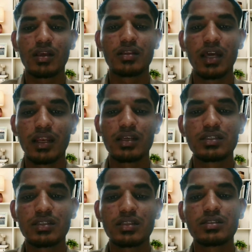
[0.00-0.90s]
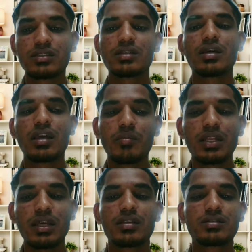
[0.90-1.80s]
that necessitates
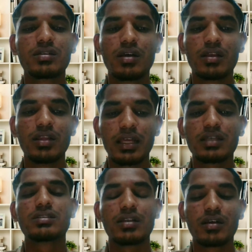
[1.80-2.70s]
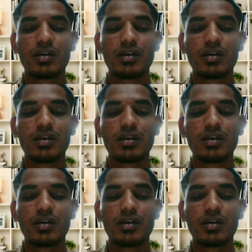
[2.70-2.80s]
immediate the attention.